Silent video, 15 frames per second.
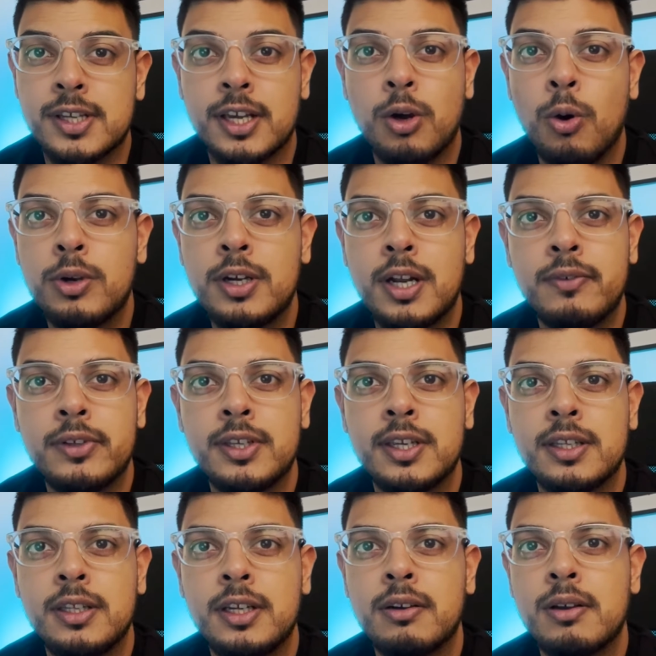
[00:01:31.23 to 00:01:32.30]
I coded everything
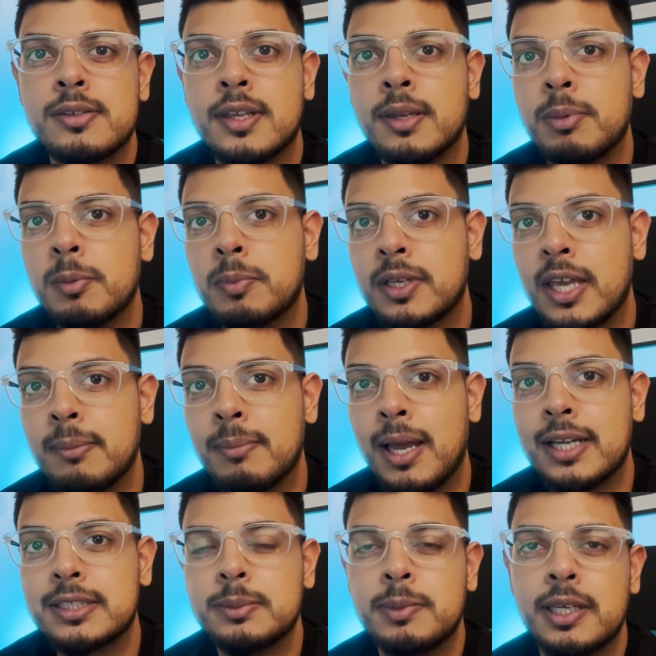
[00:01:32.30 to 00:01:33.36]
in liras, and people came
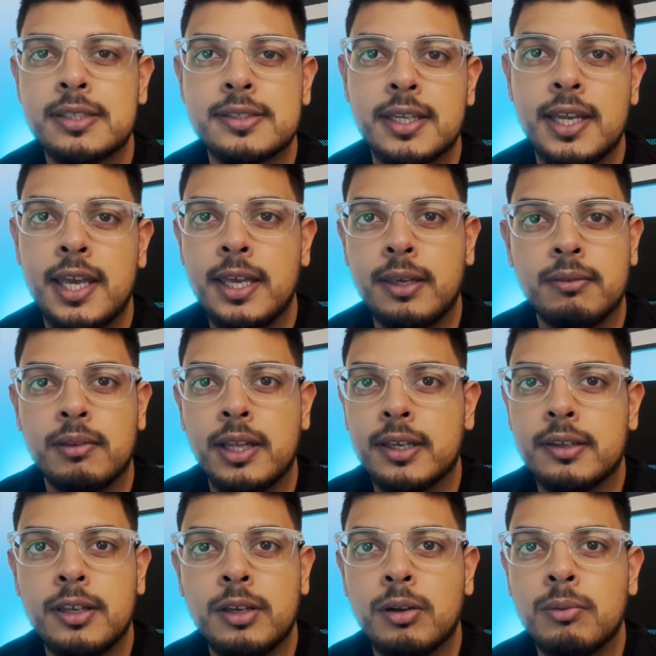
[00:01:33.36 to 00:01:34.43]
back to me and said, hey,
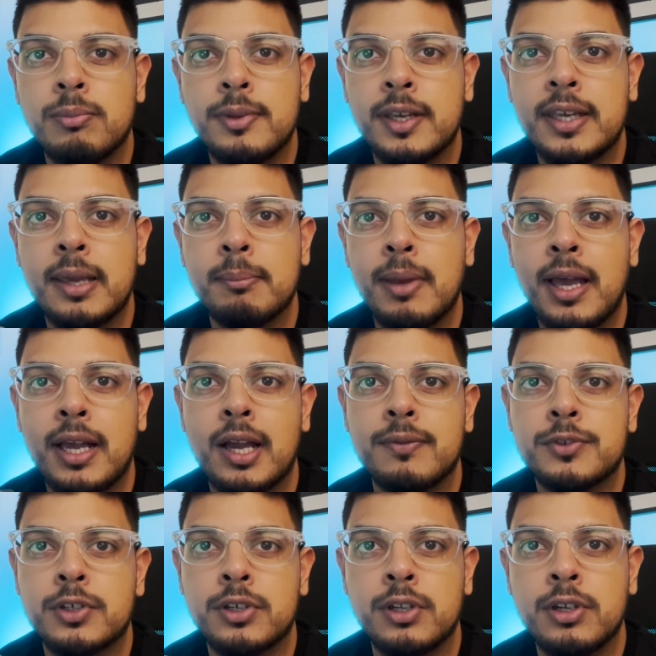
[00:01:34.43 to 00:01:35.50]
they came back
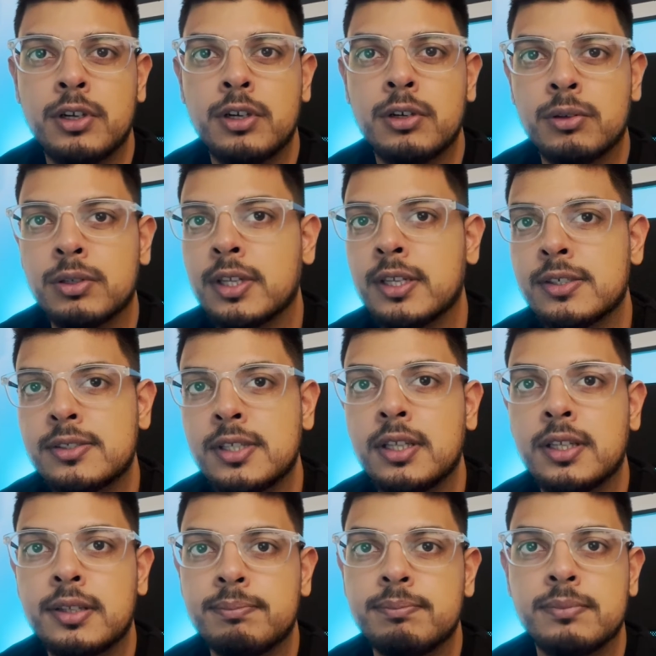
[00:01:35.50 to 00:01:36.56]
after a year, or they
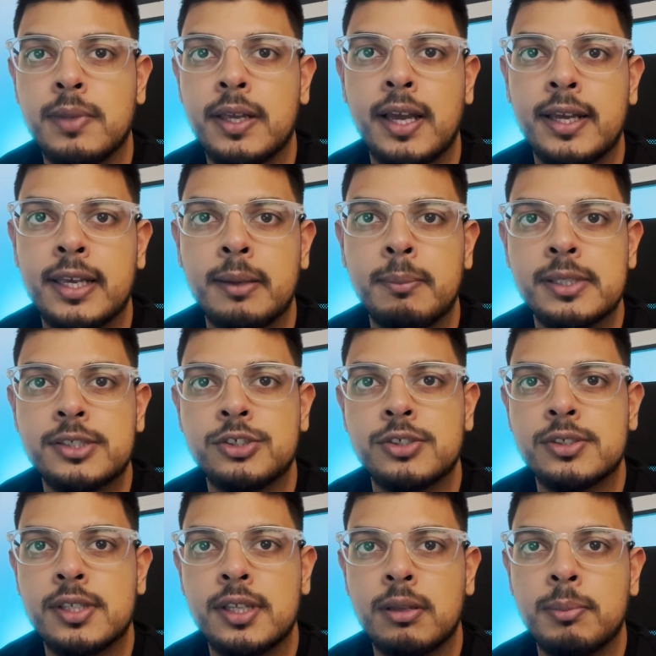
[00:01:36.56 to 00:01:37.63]
still, I get
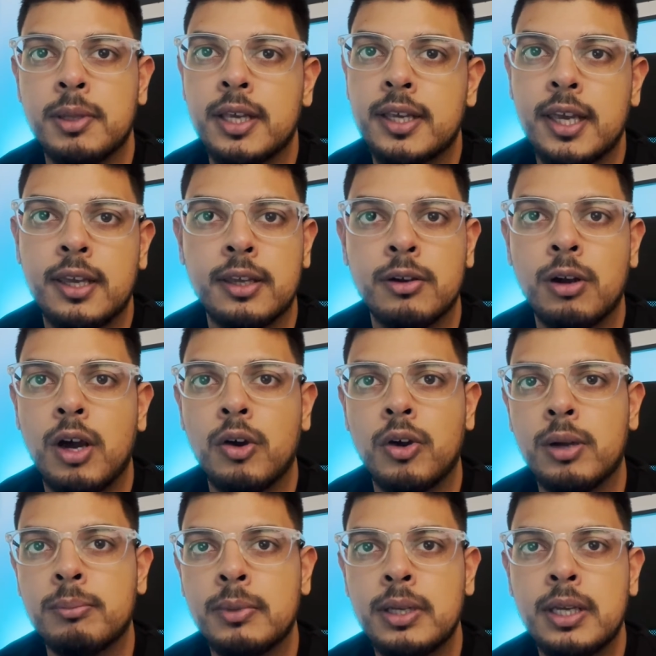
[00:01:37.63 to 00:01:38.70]
messages and they'll be like, hey, how
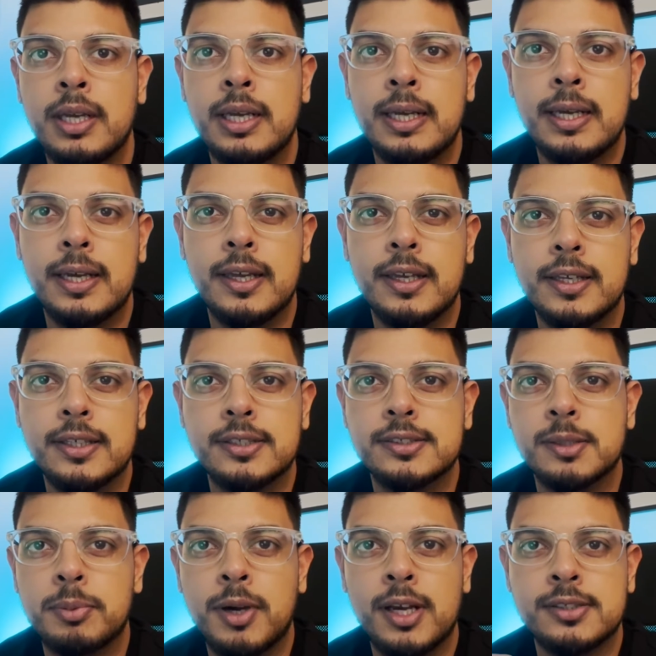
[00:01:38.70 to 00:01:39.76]
come
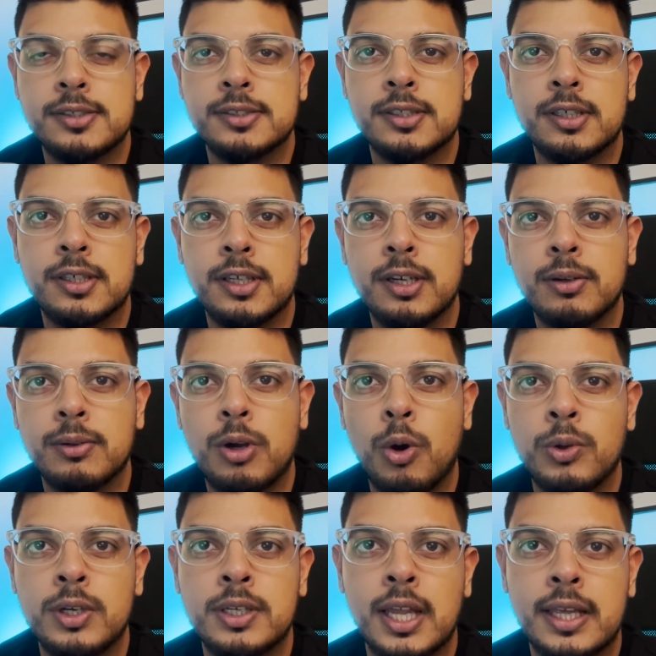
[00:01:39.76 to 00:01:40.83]
the prices are
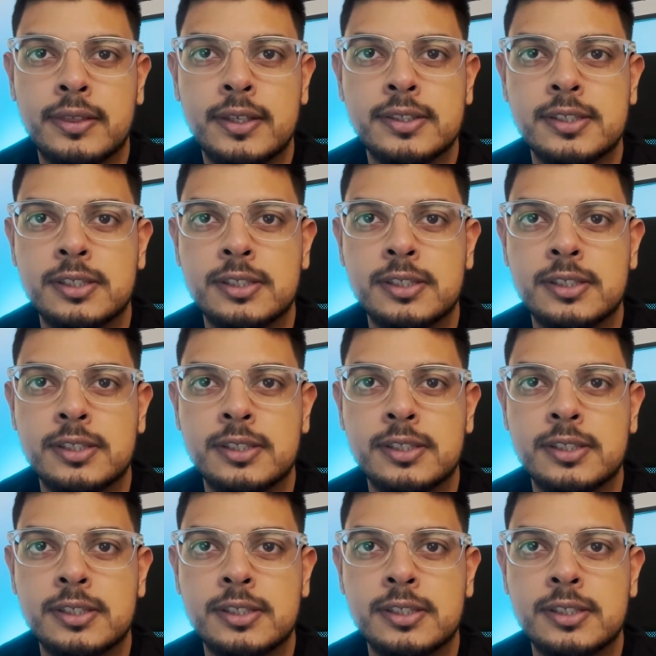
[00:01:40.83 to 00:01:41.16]
coded like this?